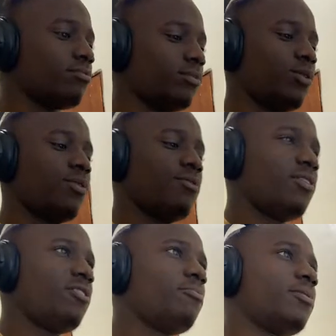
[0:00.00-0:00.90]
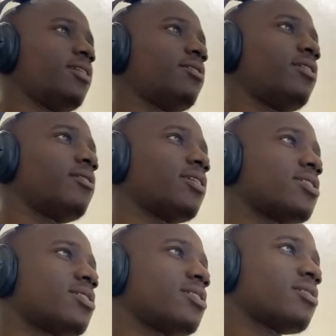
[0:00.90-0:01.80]
But on the 5 minute, you can
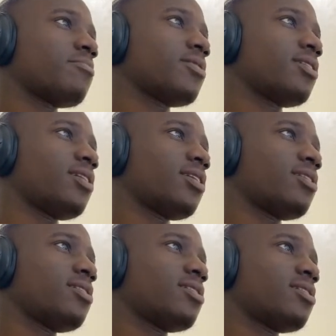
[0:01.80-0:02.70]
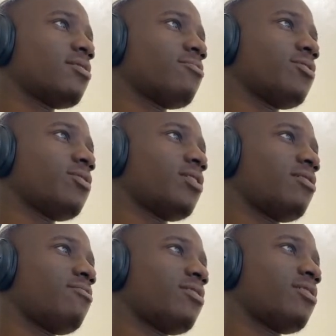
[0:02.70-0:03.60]
see something like this. We
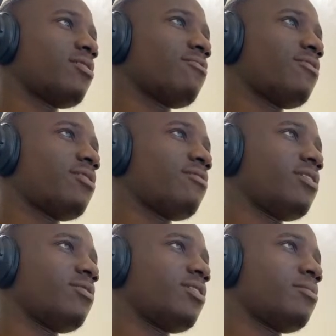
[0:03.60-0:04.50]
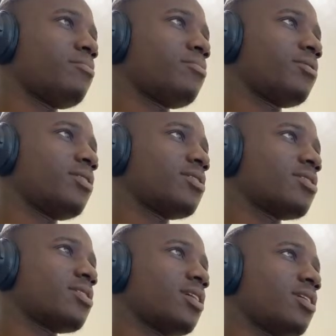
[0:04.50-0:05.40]
have a fair value gap
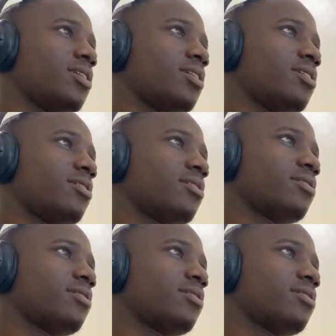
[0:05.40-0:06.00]
inside here.